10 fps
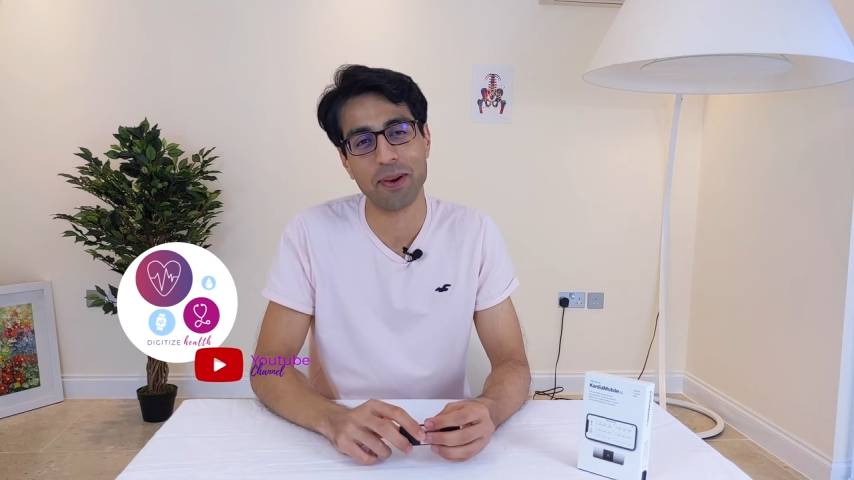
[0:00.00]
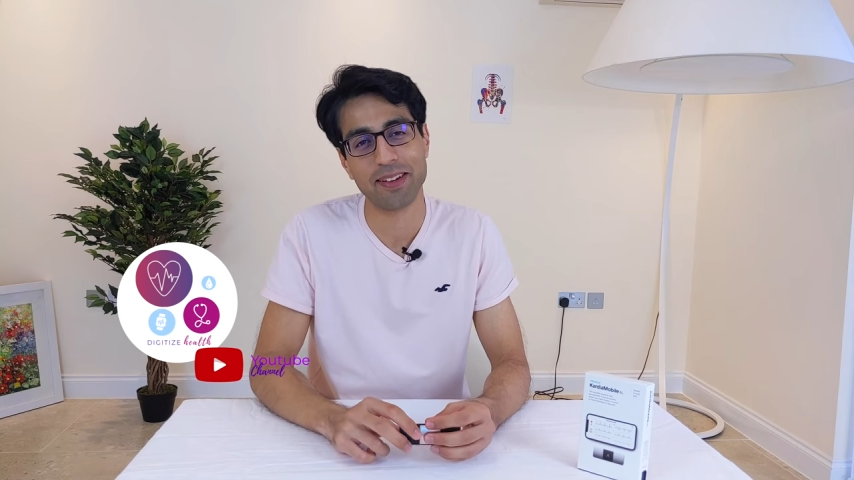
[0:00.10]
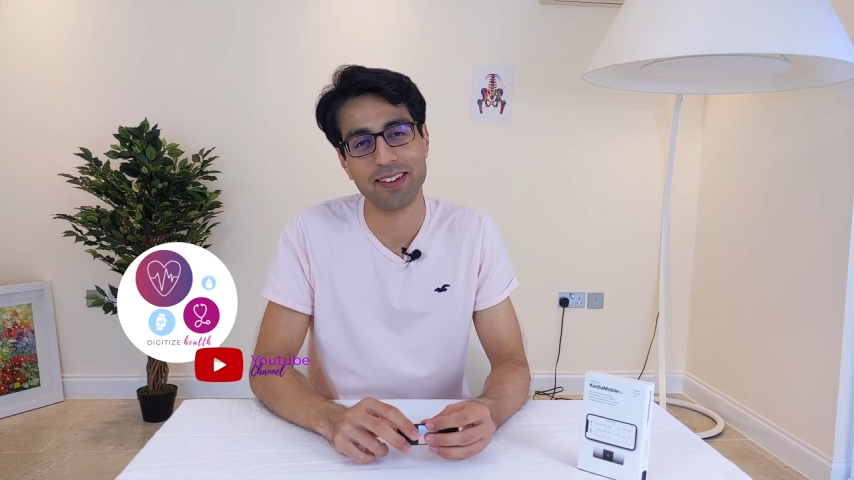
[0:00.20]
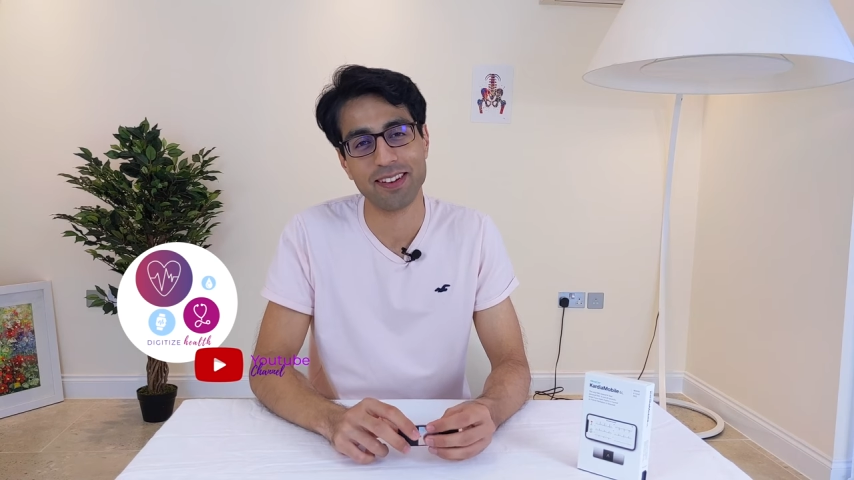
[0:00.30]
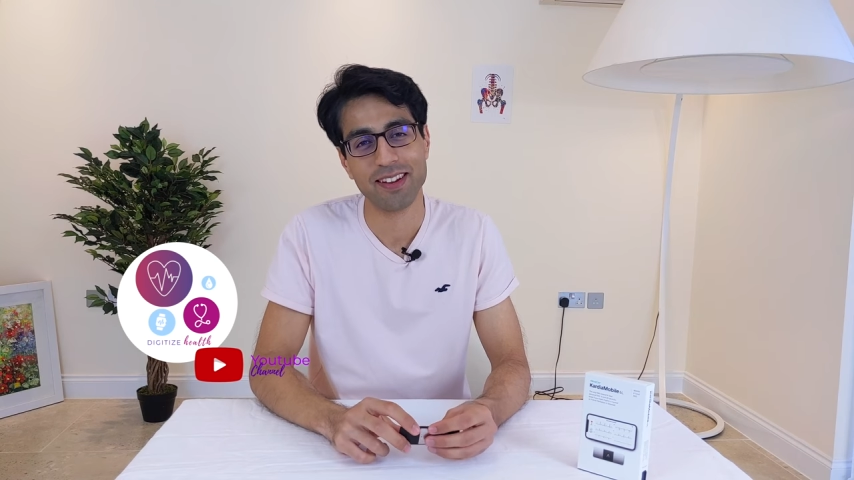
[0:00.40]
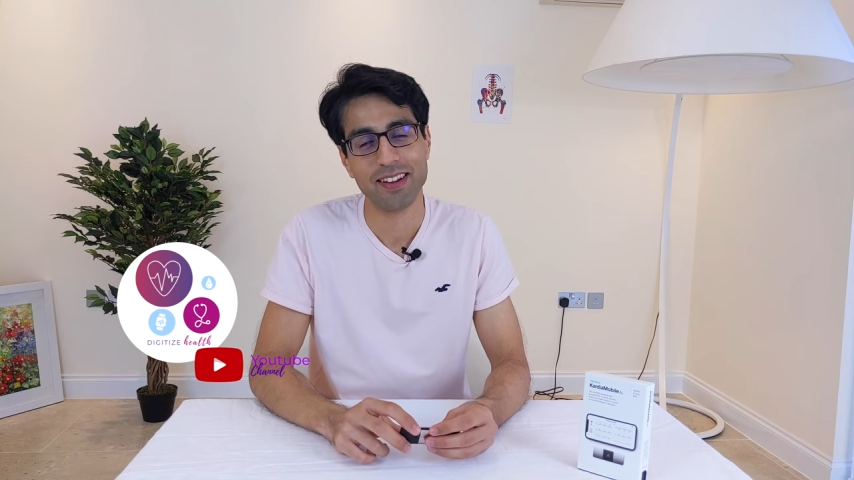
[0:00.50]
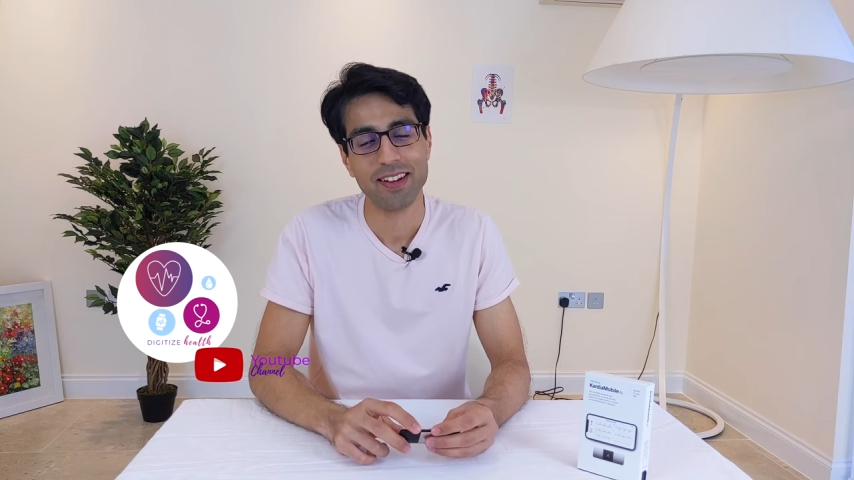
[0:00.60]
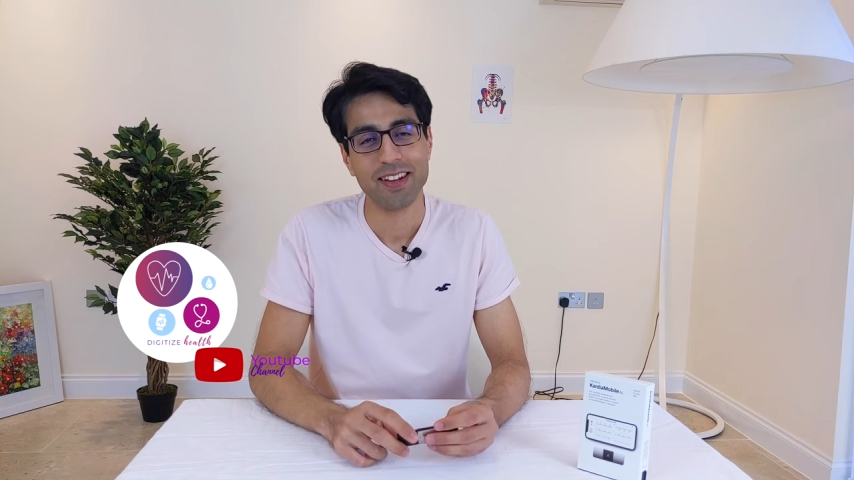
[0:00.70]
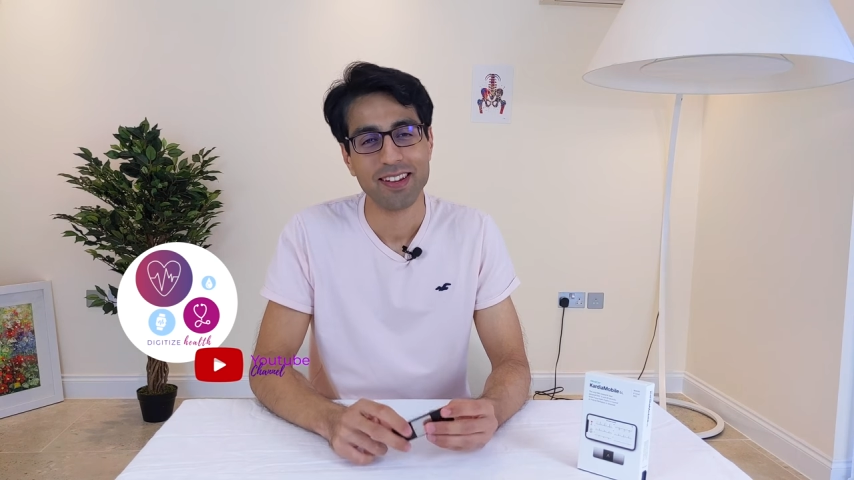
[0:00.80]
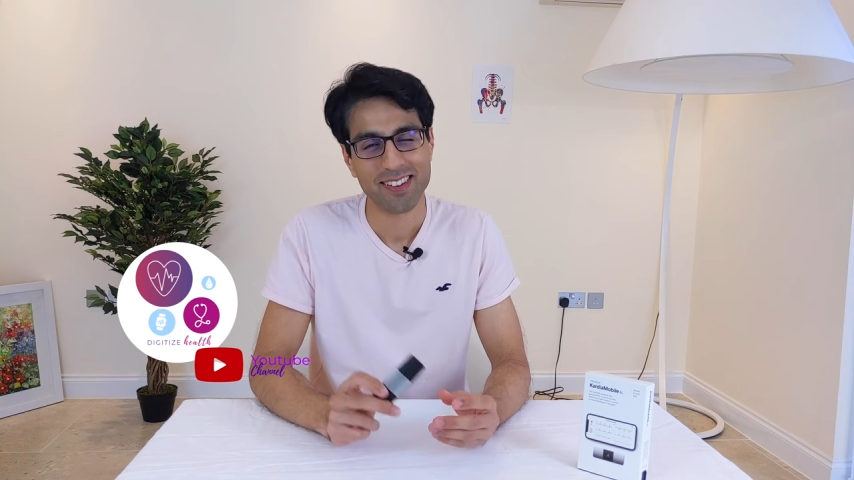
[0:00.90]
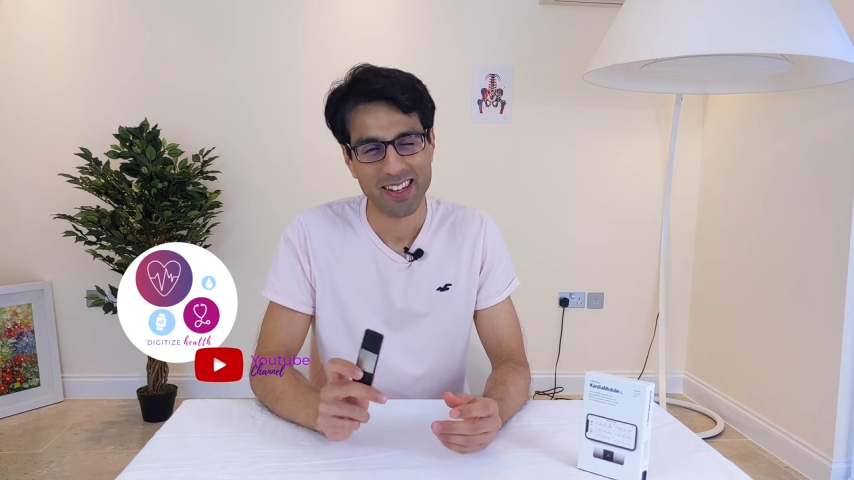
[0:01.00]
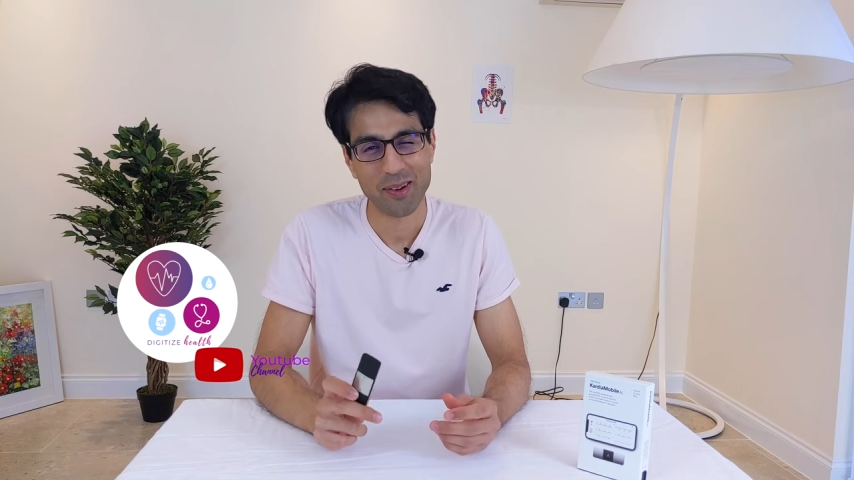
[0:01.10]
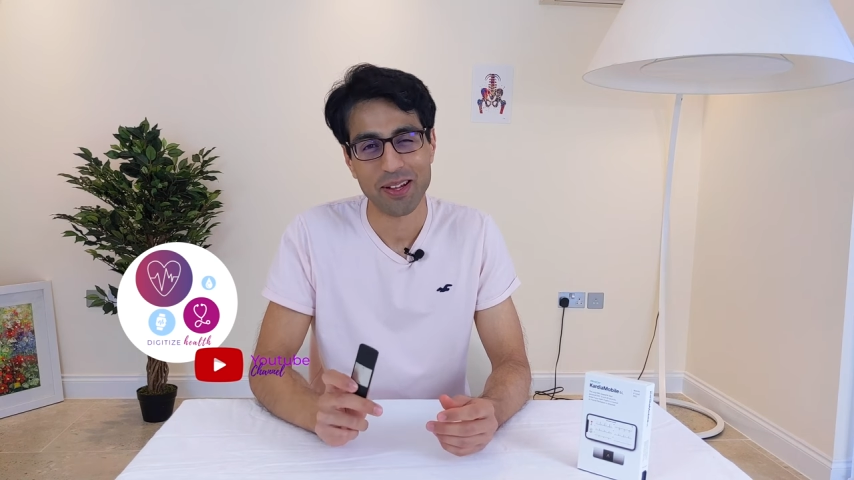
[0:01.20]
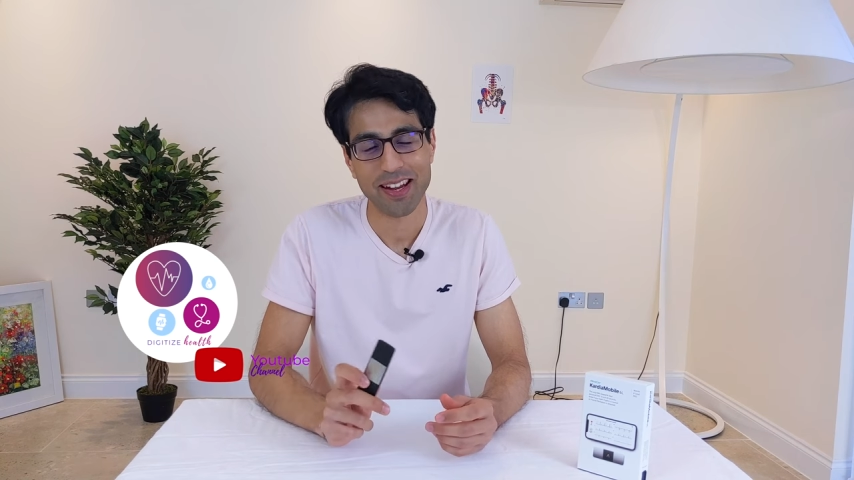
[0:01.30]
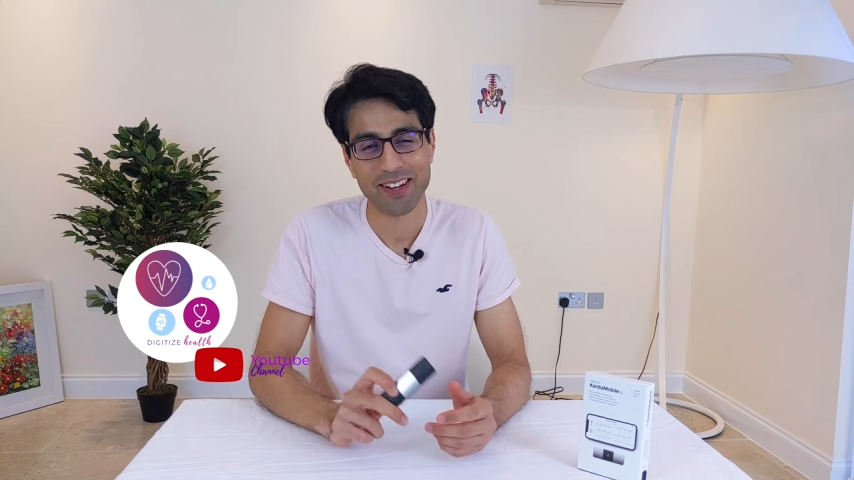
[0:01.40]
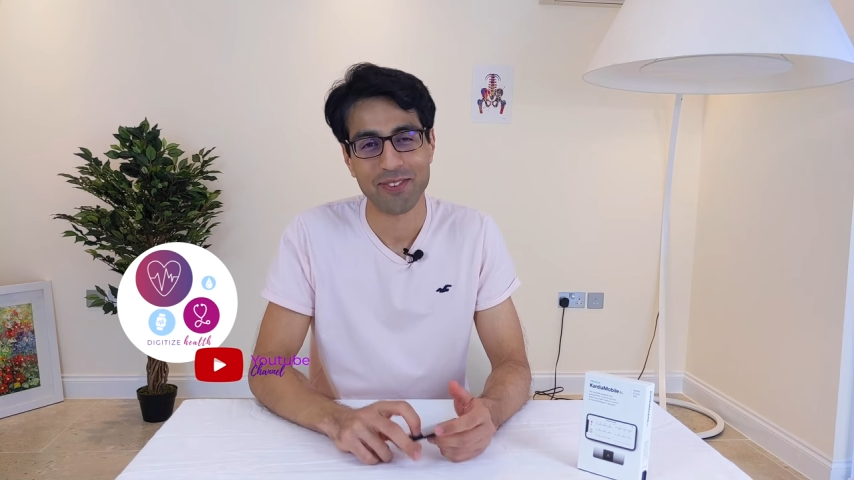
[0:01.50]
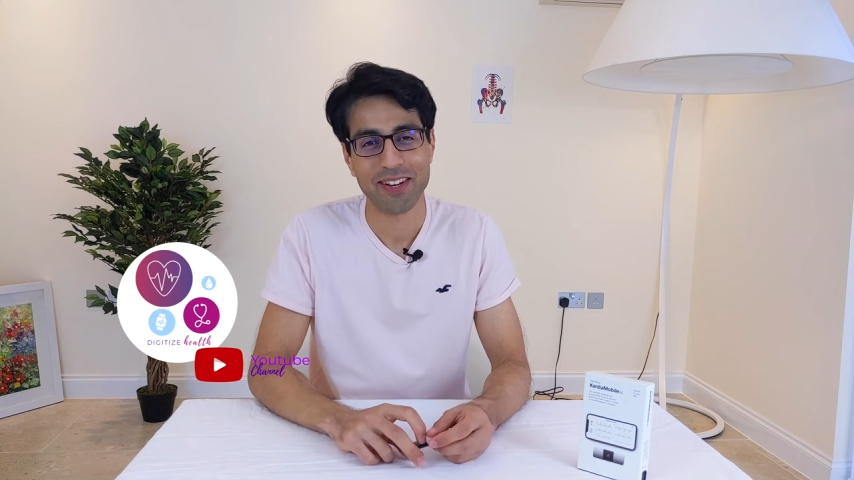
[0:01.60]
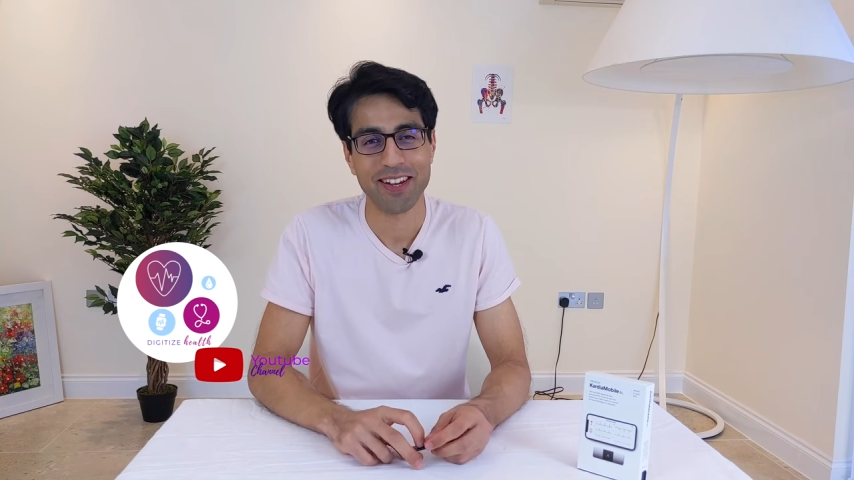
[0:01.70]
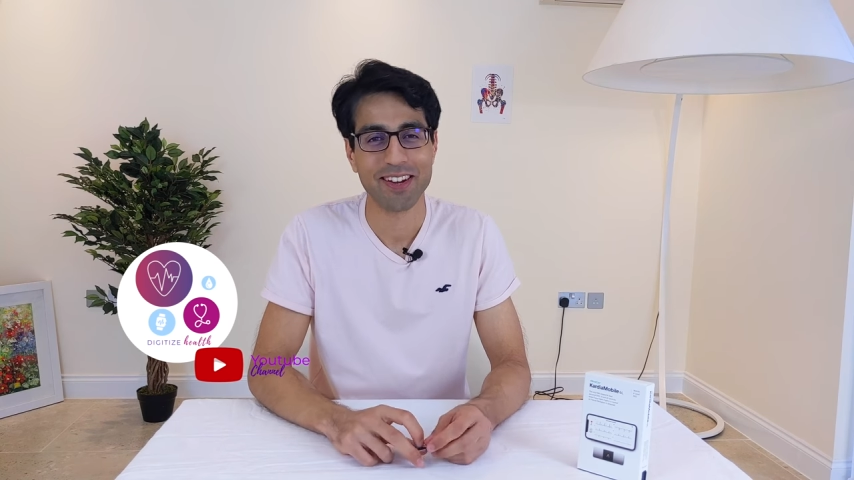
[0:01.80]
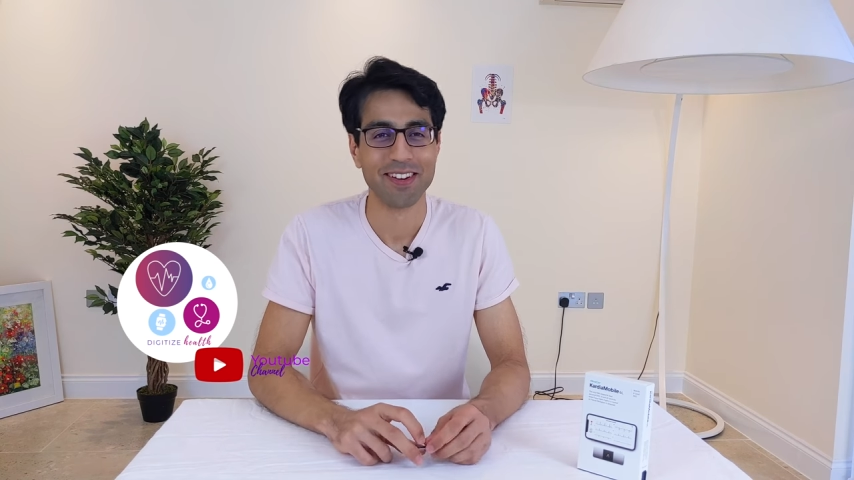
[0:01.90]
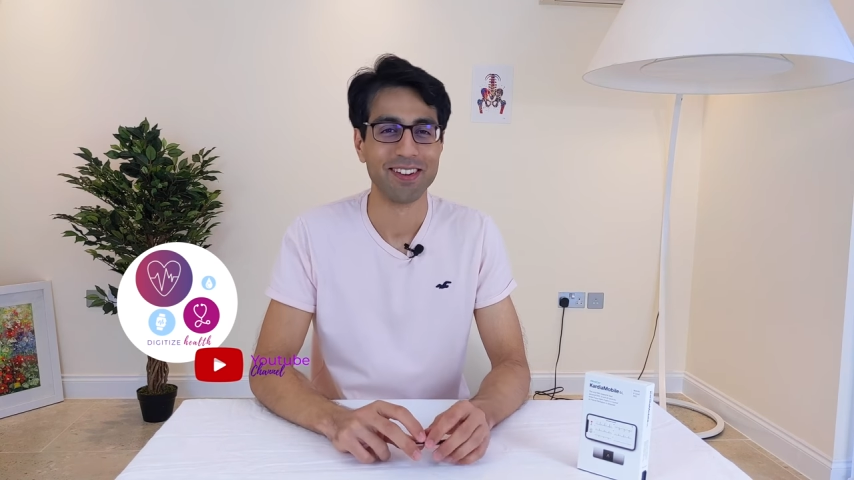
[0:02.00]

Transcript: button. See you at the next video.